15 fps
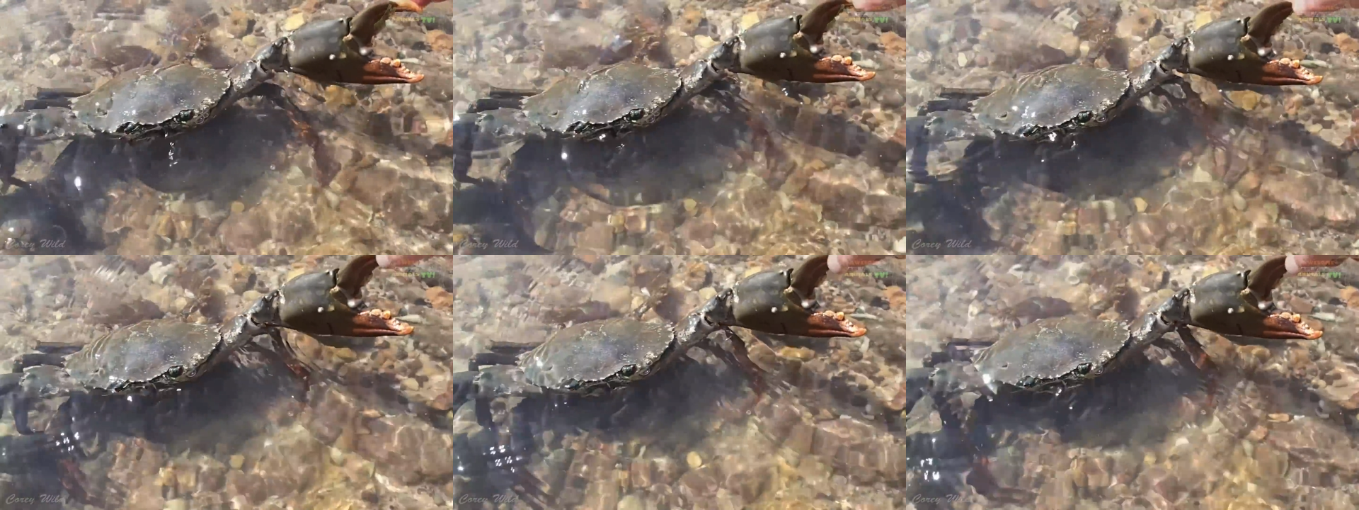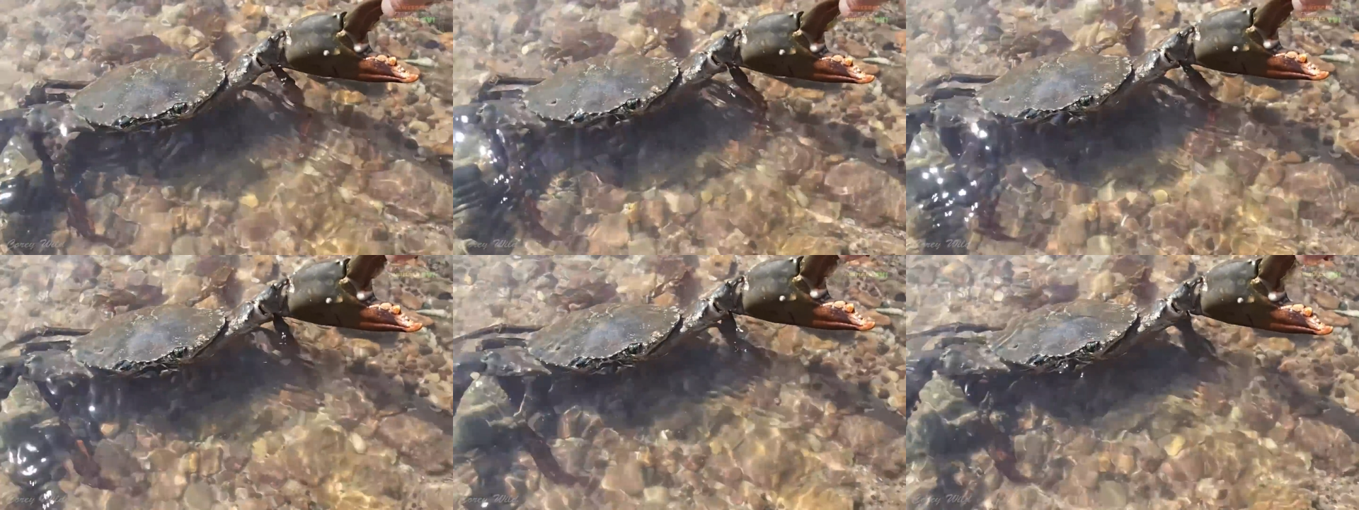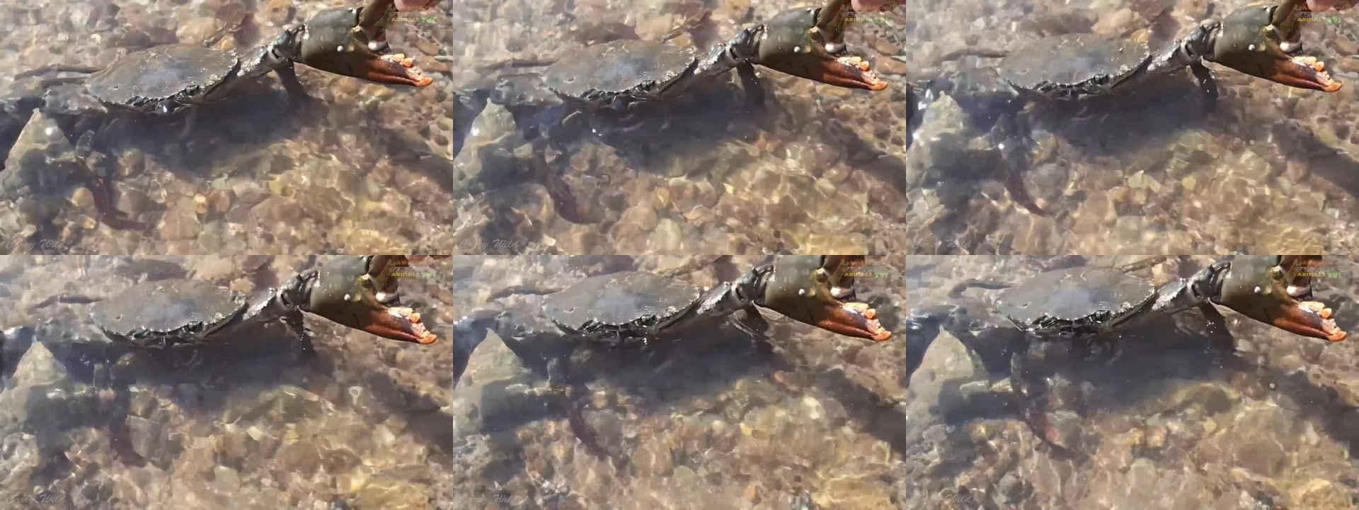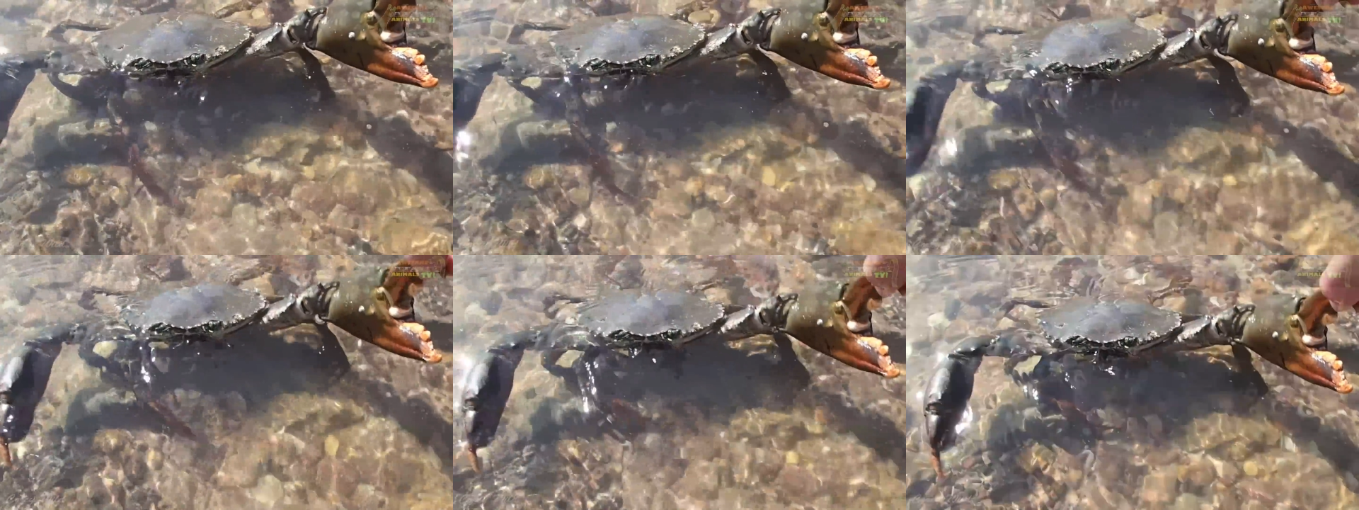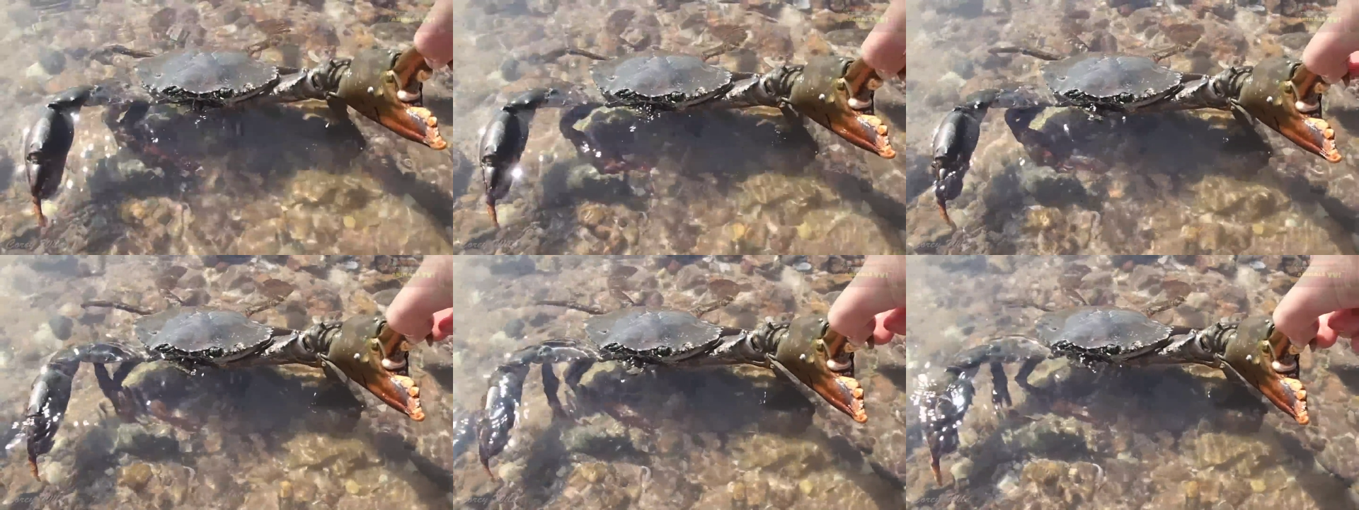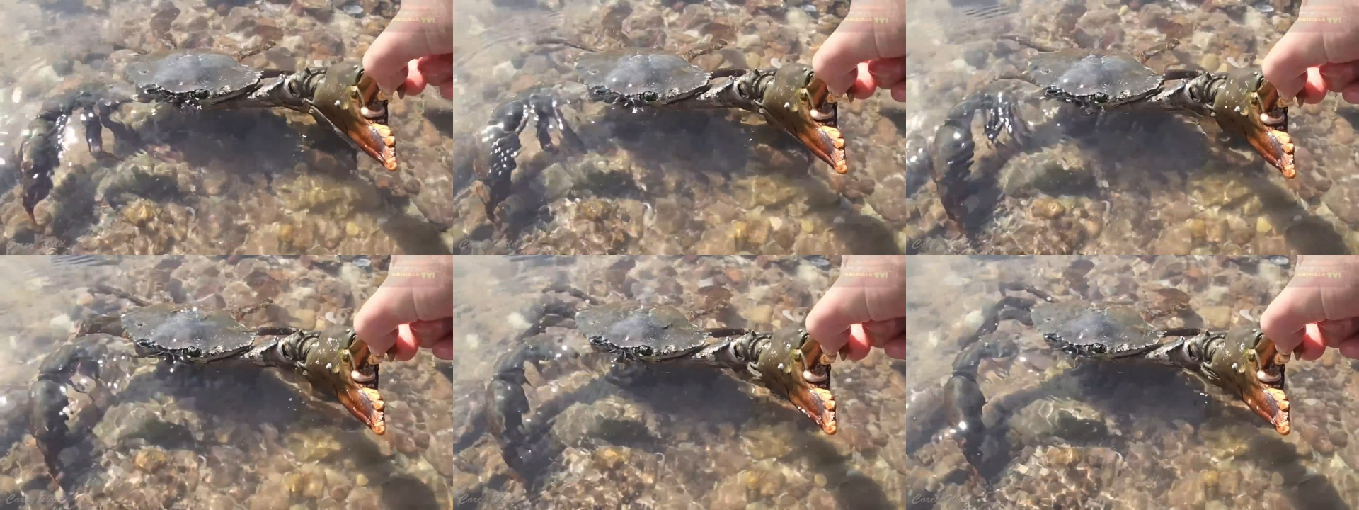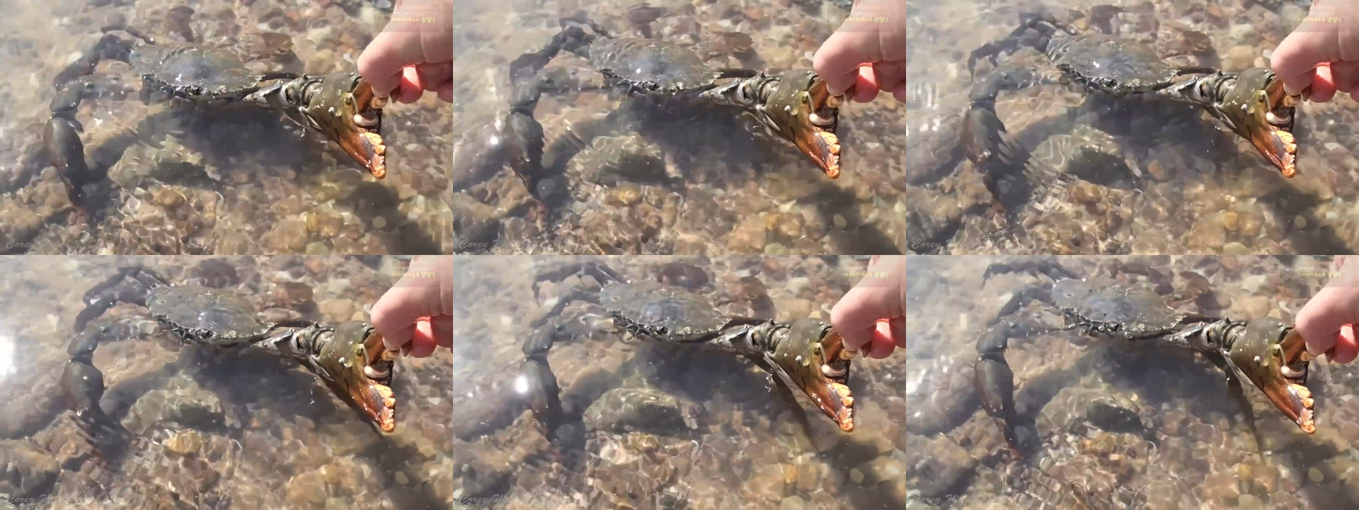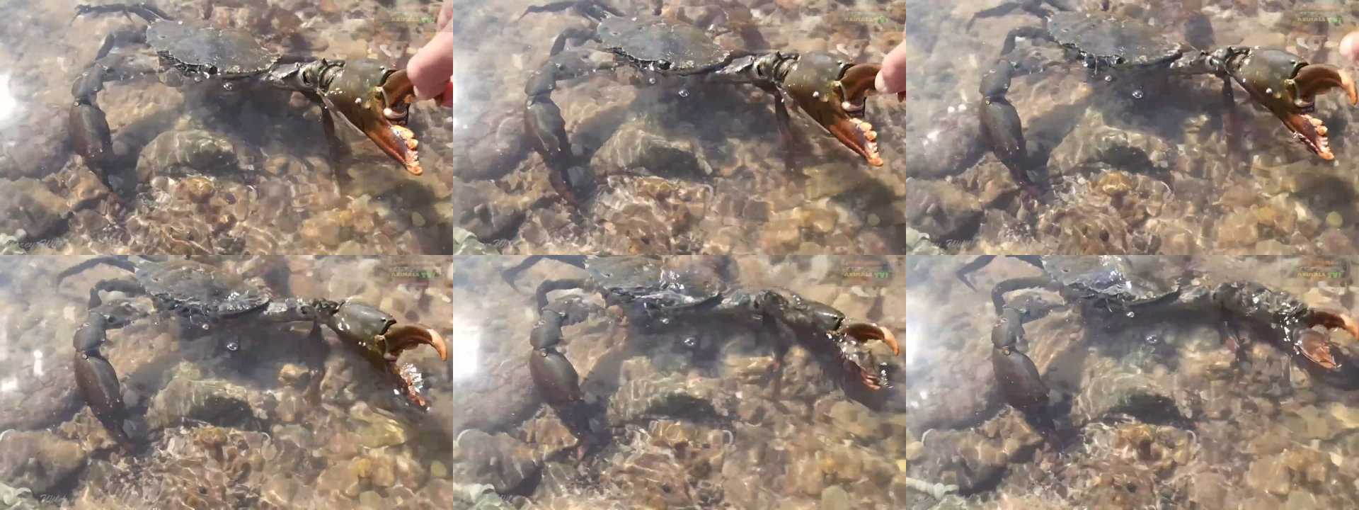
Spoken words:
Nobody's mouth can be seen.